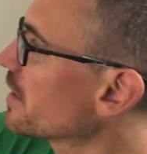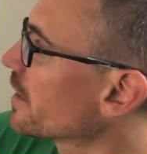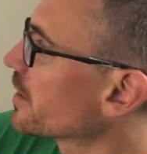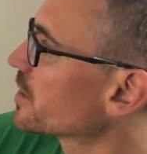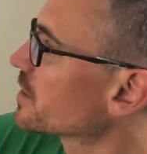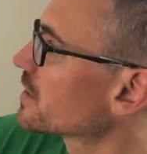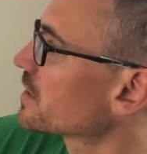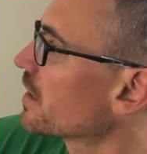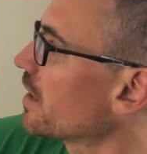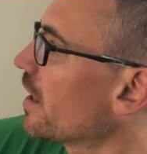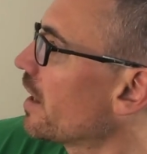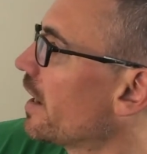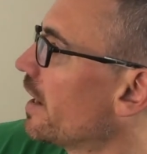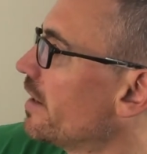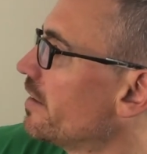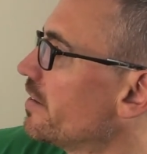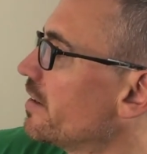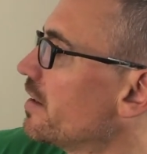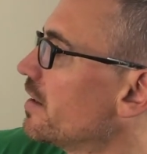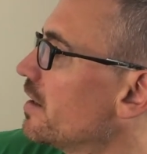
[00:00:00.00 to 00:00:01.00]
a slide
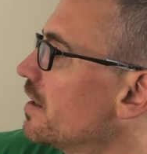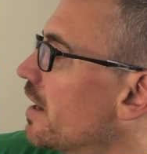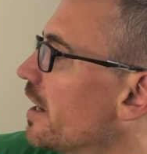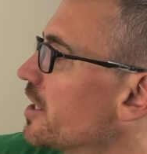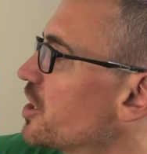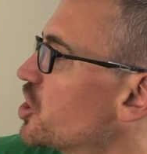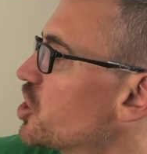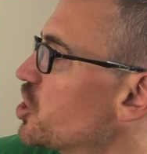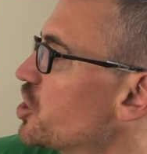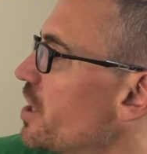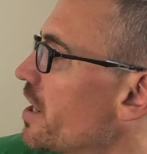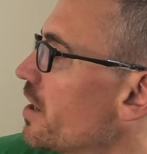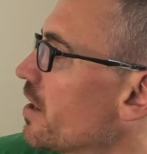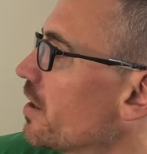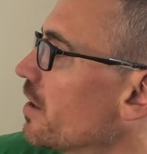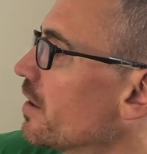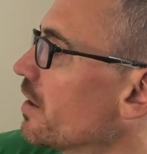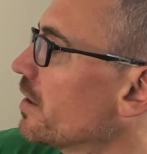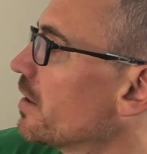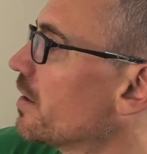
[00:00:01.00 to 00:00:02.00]
I
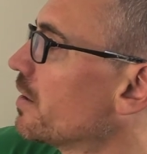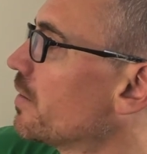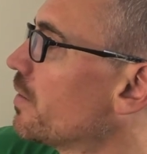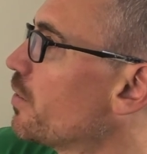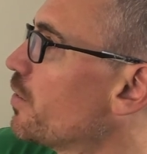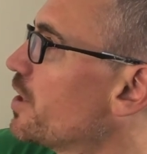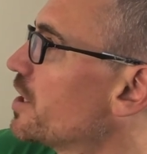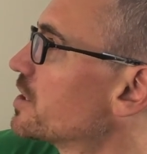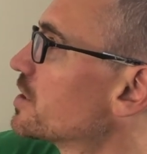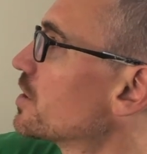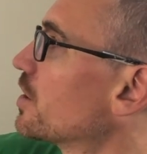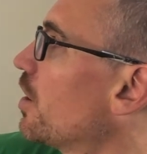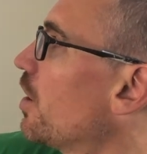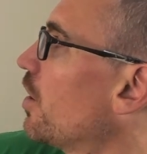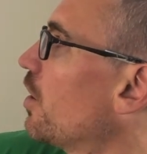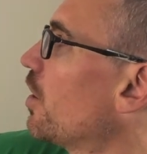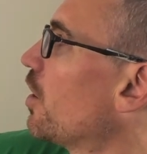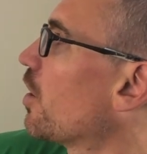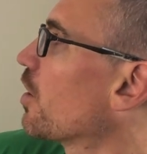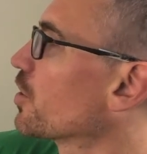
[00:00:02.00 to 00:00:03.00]
share this
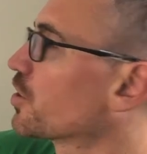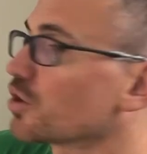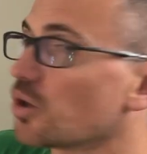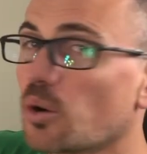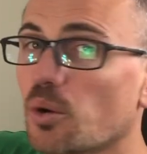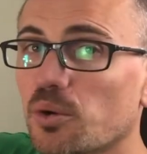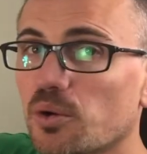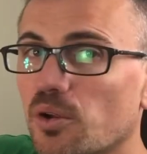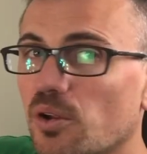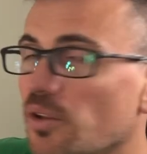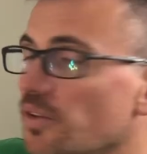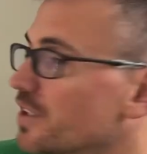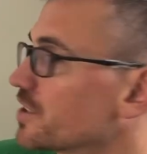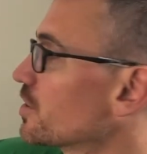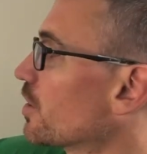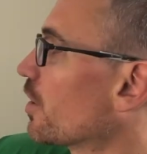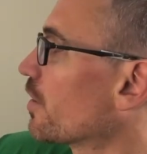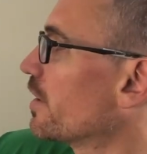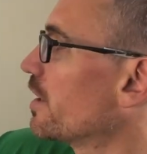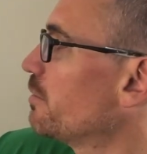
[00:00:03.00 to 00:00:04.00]
R total, this
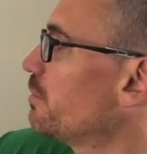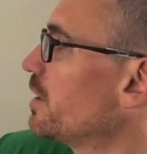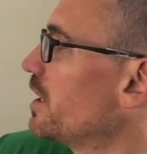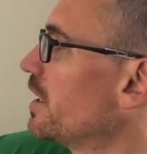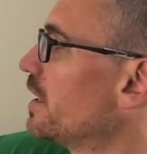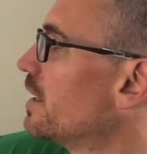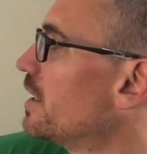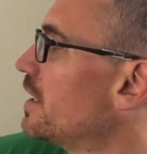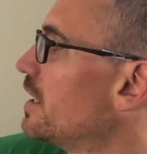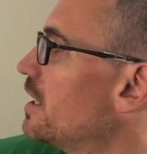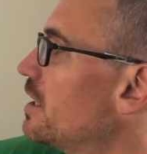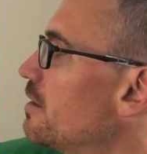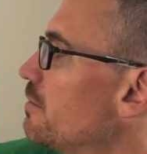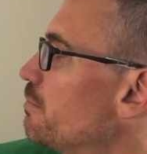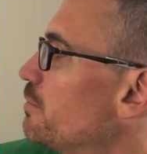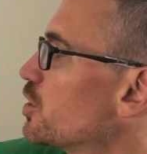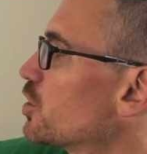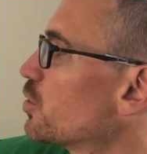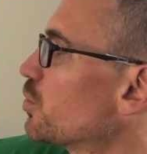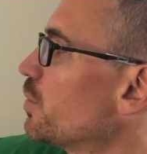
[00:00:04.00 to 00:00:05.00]
RAB,
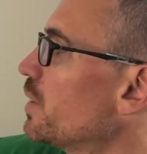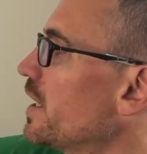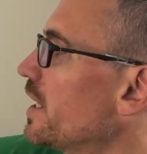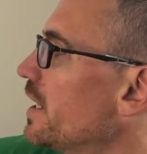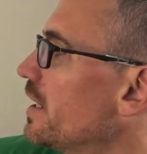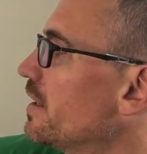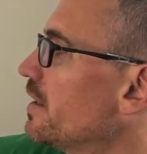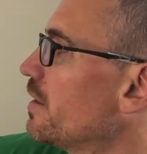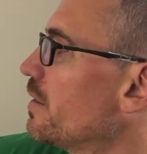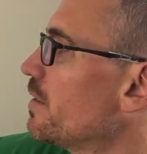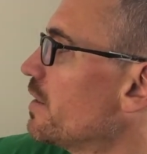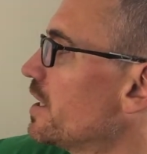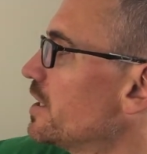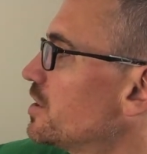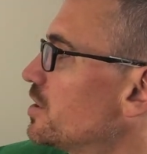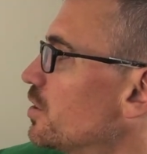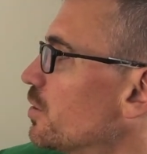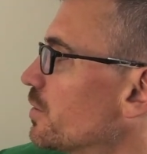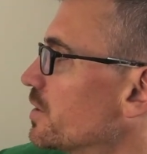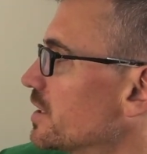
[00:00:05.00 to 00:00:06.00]
between these
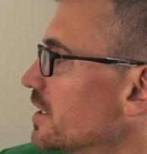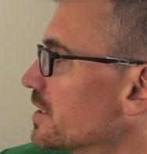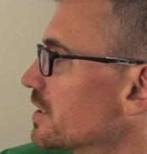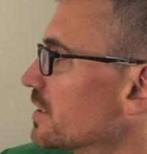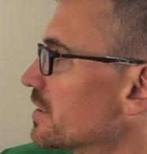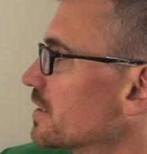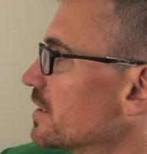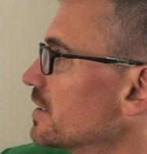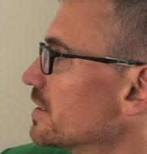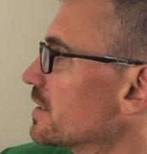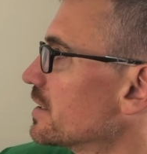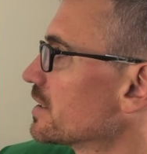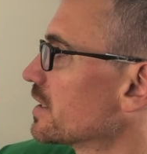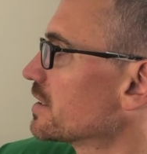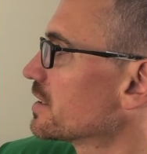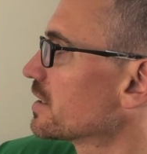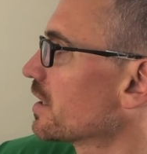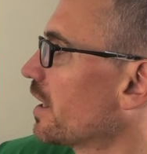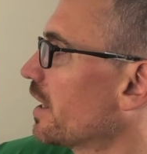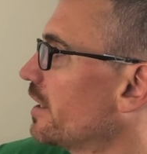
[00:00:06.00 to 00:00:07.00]
2 resistances. As I
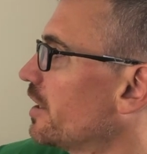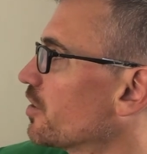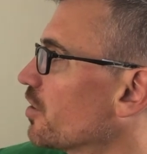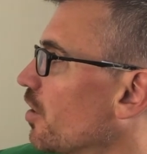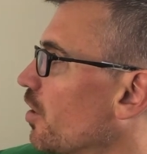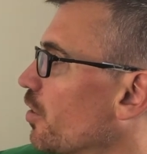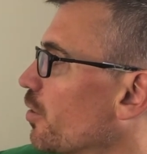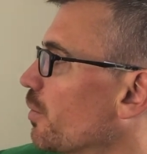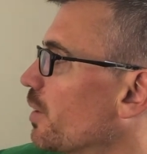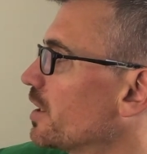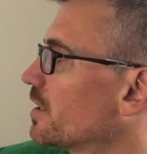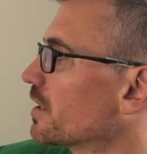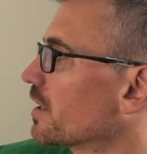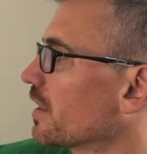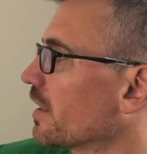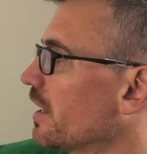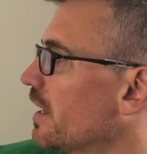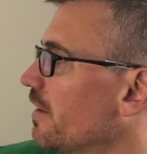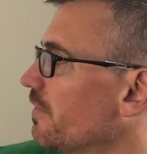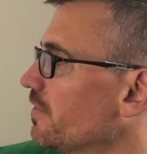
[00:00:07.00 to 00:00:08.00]
slide it all the way to the
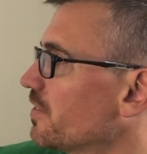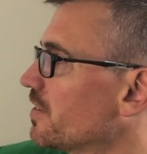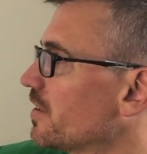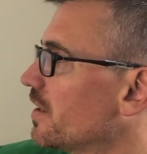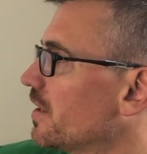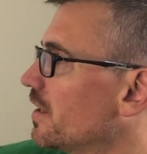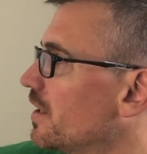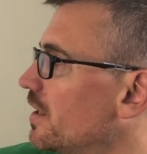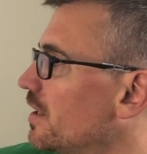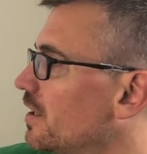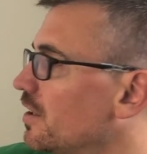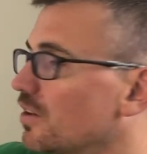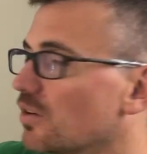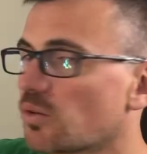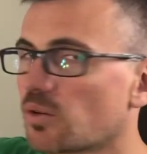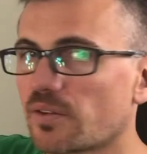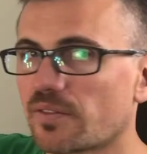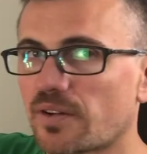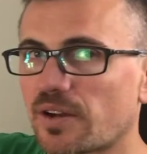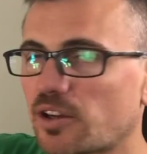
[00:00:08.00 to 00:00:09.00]
left, or
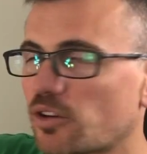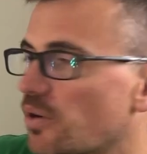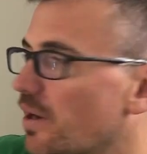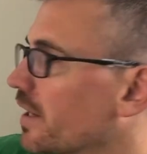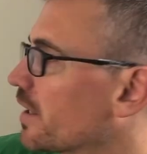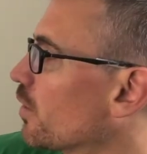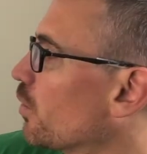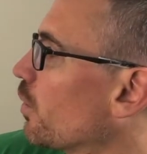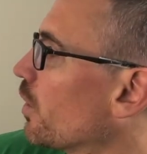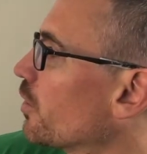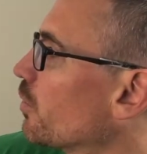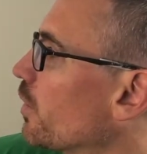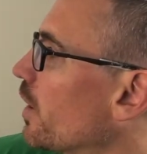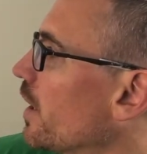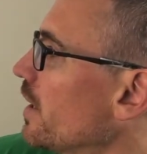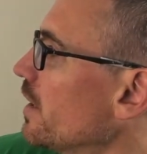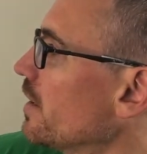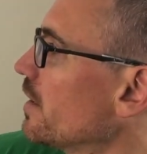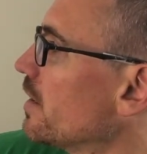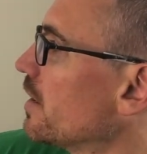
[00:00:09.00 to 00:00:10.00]
if I crank it one
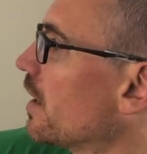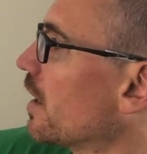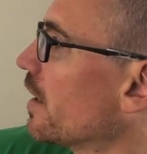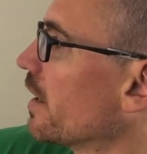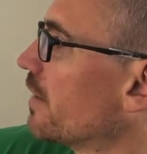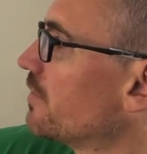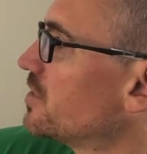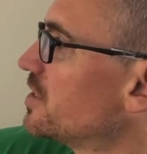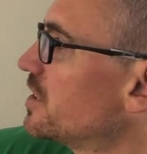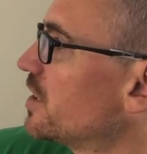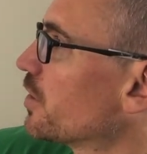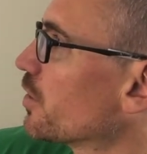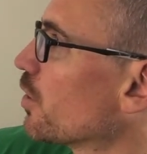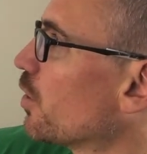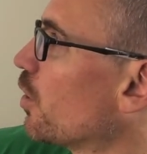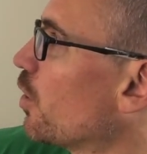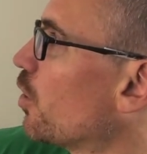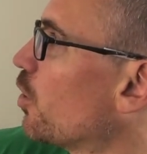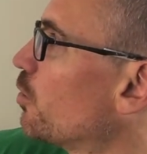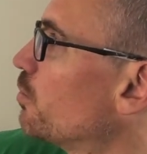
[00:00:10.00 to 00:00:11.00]
way, I'll have 0
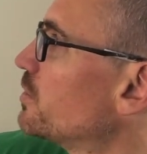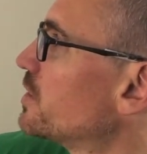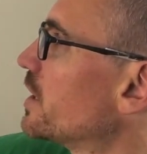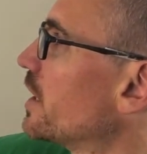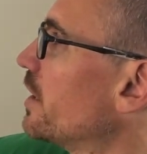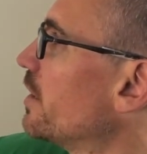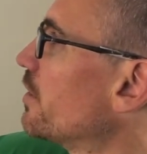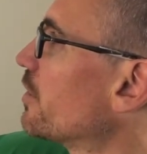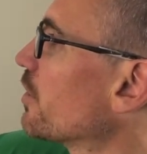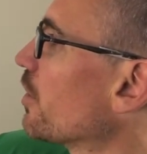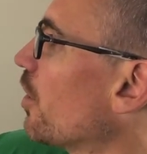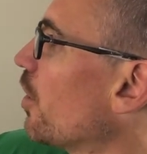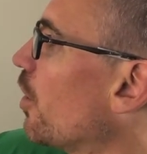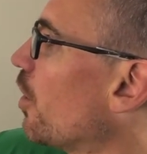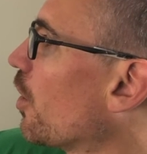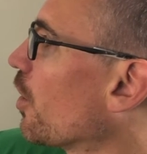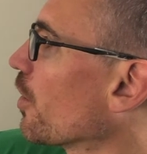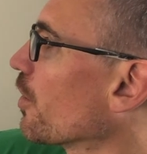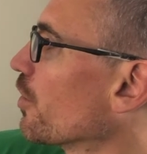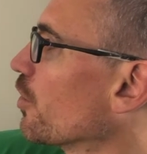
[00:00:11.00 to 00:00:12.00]
ohms and
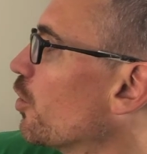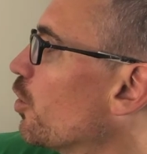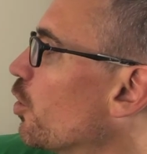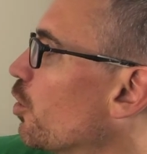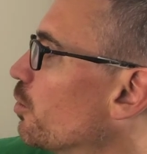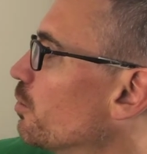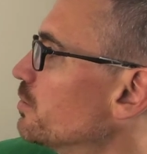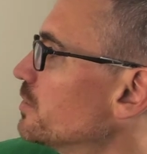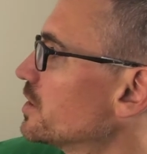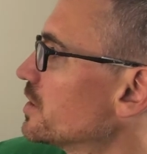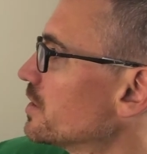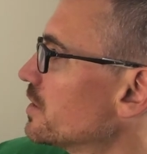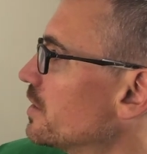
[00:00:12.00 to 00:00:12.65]
R ohms.